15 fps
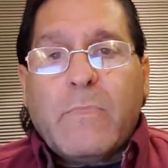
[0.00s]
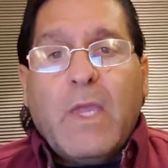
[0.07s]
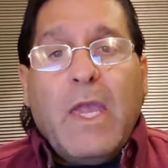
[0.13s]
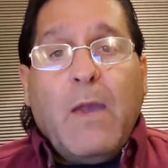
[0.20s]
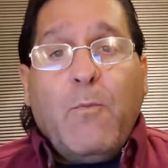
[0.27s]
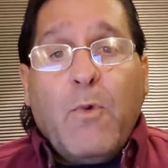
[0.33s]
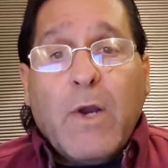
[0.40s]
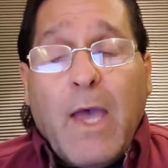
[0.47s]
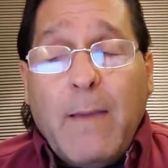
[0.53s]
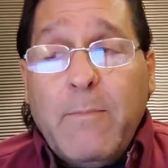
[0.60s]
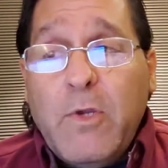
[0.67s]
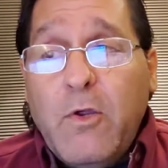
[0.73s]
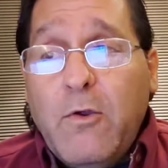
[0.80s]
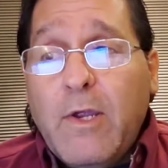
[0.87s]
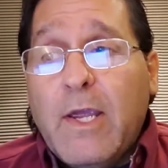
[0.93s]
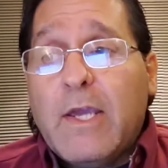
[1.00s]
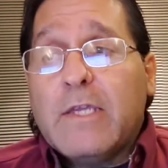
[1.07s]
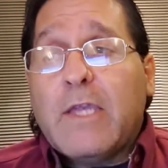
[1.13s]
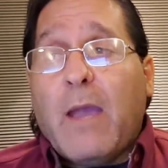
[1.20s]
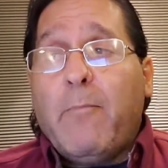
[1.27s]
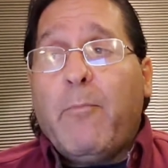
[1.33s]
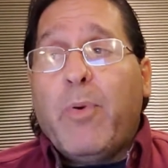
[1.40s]
And what I'm doing is
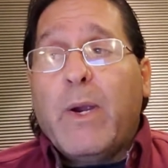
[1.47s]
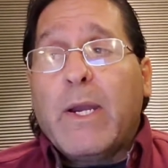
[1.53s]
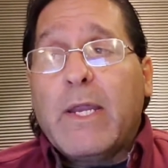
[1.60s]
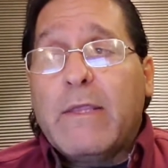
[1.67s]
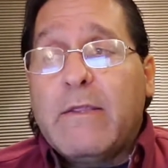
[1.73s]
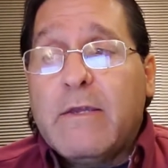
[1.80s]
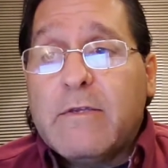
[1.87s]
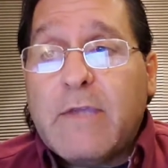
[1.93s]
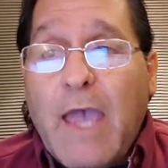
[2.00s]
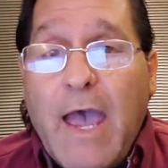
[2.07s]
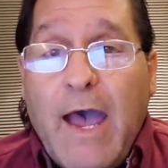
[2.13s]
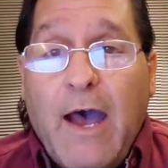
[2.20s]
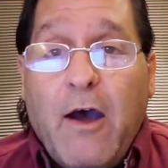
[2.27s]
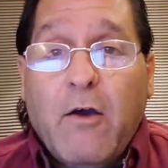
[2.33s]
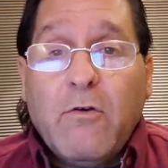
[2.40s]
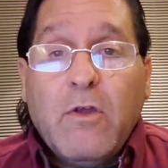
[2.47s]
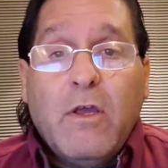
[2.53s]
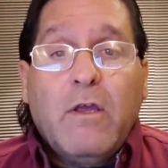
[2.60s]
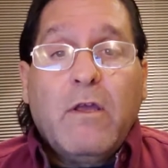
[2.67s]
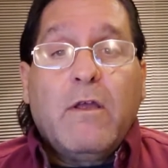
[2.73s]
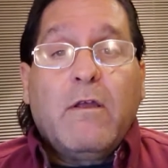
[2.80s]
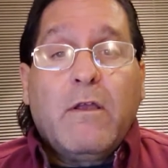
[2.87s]
I'm bringing this out
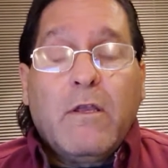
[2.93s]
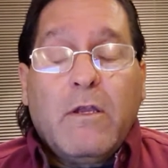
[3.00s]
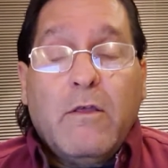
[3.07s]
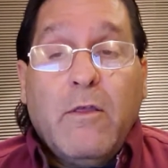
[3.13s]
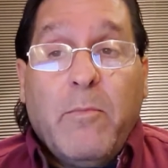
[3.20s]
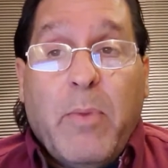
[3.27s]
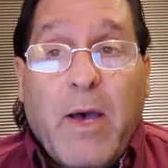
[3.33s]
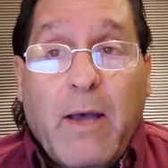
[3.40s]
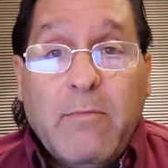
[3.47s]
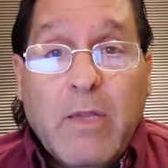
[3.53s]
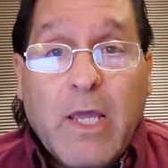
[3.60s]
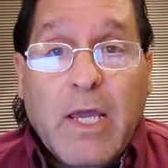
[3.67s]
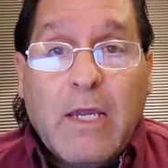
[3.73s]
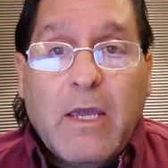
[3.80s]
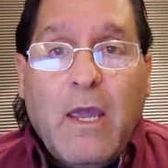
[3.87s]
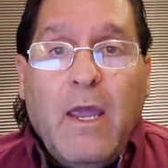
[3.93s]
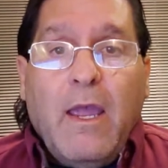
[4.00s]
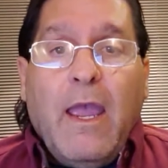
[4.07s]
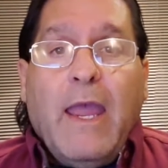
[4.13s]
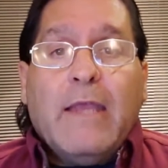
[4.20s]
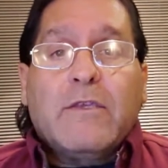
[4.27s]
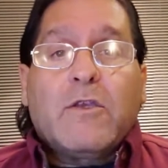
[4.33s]
to the public.
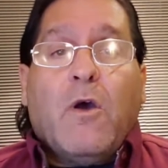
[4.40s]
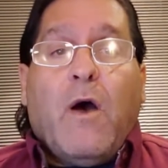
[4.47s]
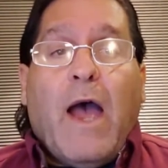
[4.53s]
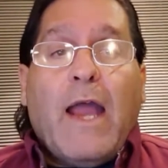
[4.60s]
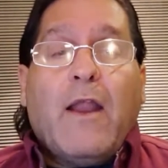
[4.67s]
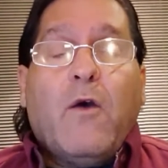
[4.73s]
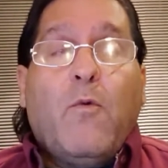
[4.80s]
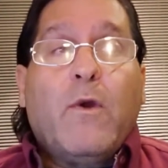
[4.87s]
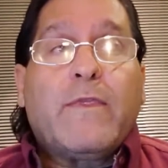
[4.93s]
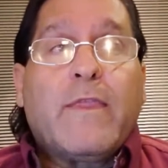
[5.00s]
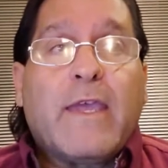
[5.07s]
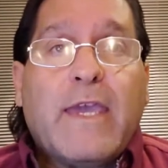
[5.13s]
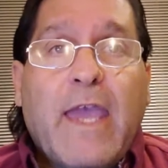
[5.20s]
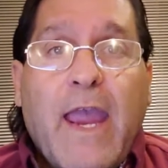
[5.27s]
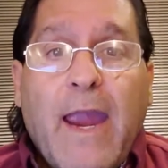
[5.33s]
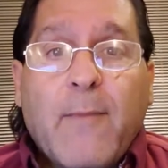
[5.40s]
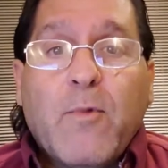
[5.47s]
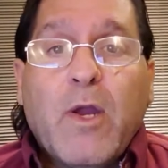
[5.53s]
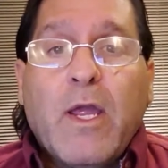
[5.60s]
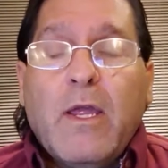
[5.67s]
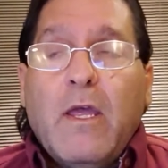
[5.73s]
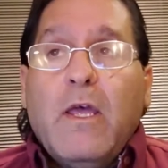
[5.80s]
And so I don't want the
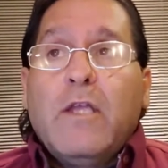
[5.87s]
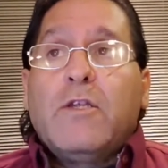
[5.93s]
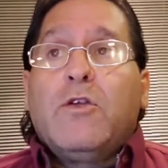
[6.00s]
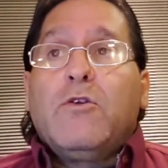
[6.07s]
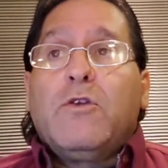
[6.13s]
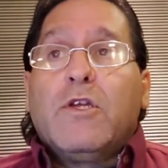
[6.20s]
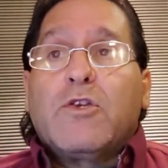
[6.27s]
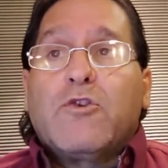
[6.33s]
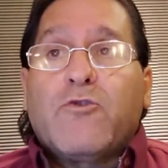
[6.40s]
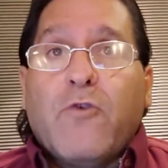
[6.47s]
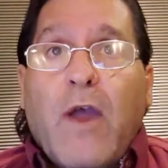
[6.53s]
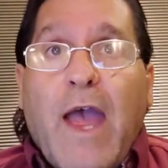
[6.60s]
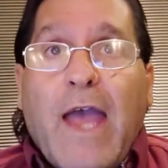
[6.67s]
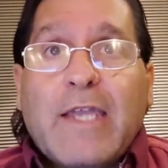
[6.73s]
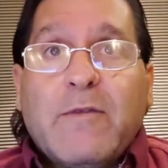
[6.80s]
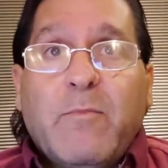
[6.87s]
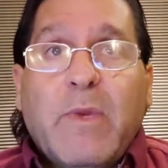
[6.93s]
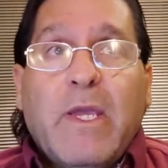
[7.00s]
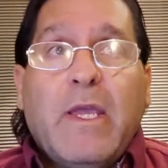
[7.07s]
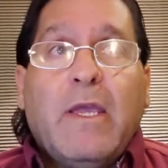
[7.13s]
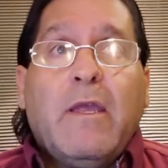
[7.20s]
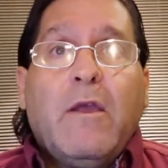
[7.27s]
camera to distract
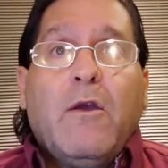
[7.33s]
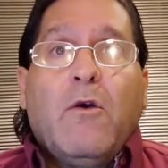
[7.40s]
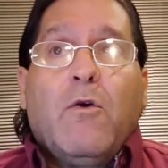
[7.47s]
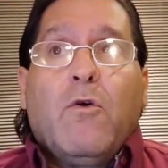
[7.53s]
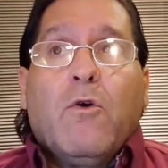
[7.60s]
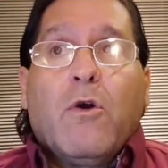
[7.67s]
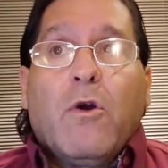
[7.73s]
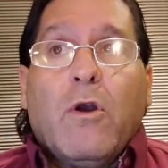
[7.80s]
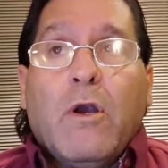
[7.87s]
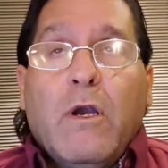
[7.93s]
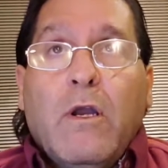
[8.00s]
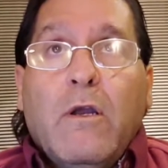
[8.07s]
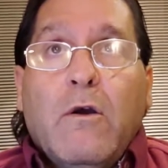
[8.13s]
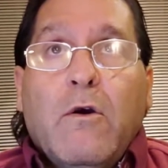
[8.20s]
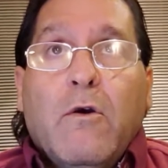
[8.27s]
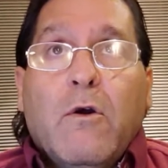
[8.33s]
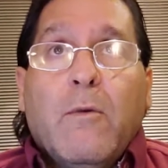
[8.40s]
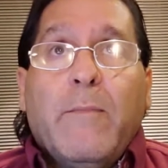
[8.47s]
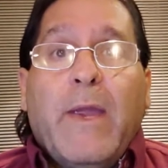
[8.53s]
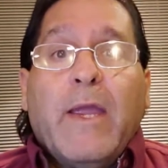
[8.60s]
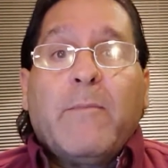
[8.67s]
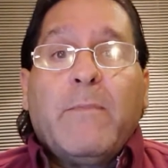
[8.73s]
me or
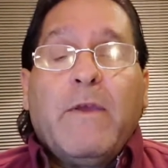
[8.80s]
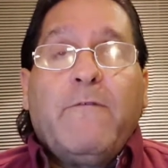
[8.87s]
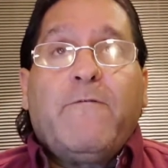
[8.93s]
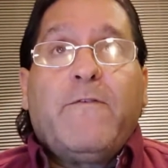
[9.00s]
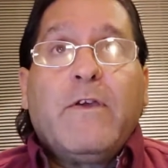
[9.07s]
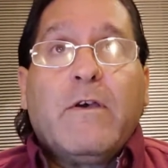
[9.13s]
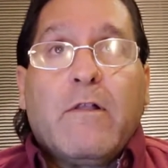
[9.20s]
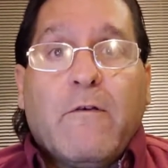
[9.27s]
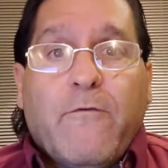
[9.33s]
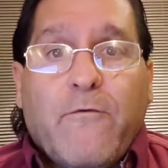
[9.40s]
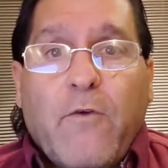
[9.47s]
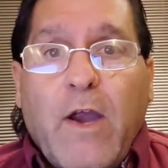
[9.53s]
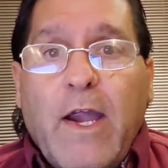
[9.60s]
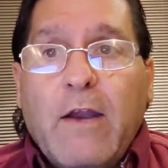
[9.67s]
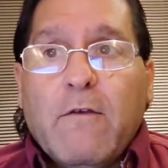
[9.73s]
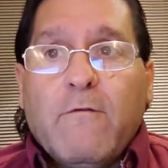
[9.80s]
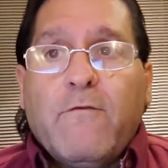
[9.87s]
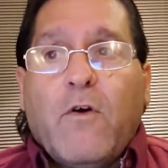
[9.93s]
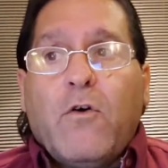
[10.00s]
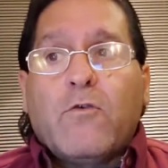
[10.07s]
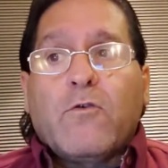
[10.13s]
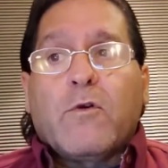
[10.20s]
make me feel afraid or
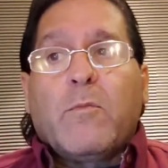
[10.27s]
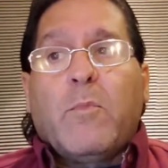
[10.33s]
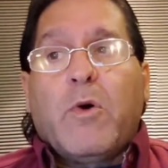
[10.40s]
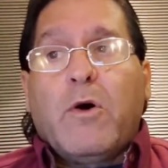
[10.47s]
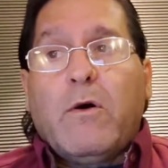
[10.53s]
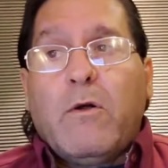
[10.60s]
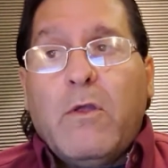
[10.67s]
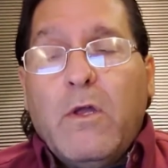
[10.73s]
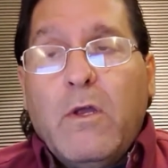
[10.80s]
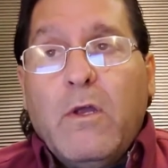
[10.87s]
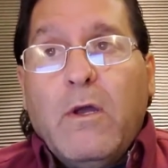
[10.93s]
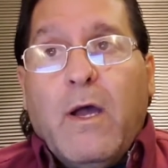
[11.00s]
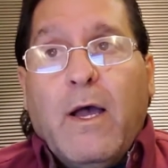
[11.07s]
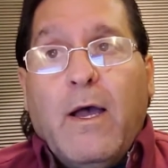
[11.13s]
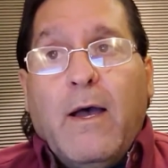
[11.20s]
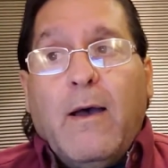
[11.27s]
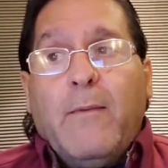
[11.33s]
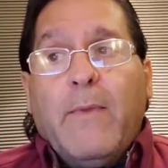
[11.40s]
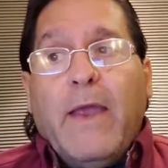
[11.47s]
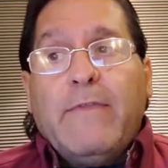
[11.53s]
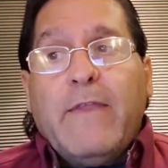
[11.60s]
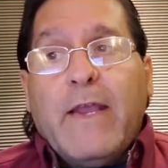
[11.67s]
vulnerable,
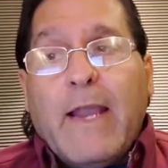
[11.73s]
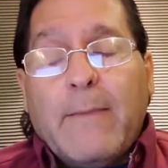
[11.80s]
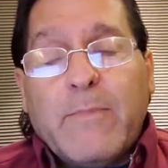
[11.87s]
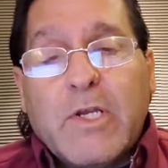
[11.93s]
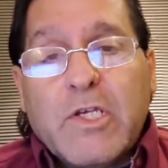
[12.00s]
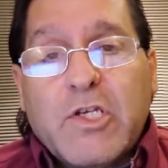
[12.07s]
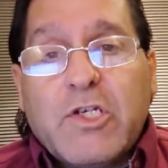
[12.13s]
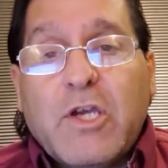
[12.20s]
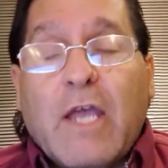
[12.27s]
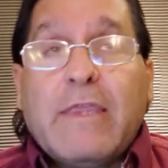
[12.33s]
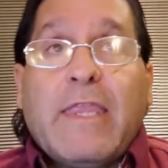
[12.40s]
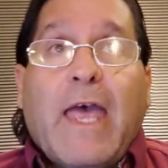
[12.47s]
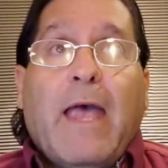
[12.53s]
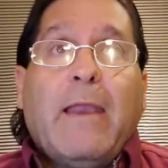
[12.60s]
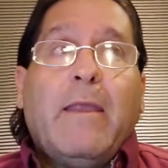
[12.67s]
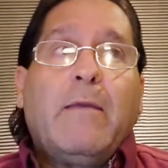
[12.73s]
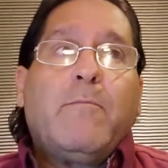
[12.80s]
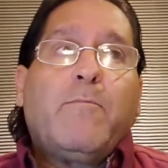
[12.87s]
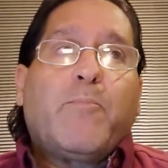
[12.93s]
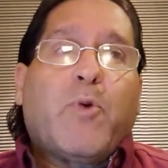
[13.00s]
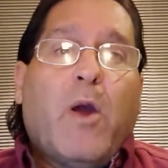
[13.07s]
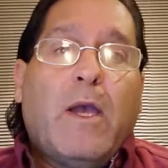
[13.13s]
and then I'm going to shut that
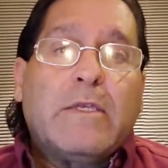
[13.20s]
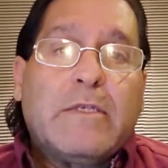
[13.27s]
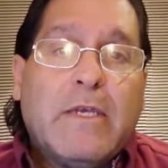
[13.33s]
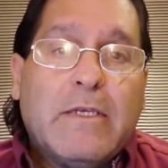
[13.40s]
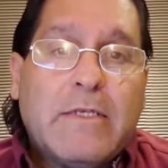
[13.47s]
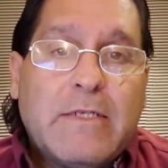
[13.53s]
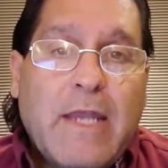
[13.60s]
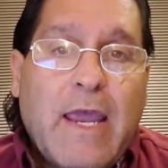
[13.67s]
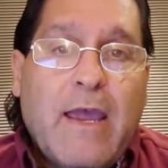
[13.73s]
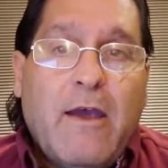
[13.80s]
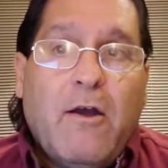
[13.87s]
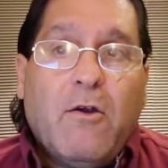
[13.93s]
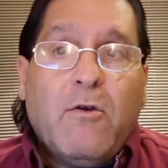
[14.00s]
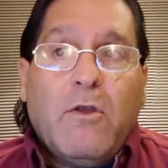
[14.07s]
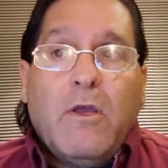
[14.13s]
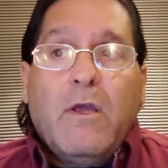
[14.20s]
process down.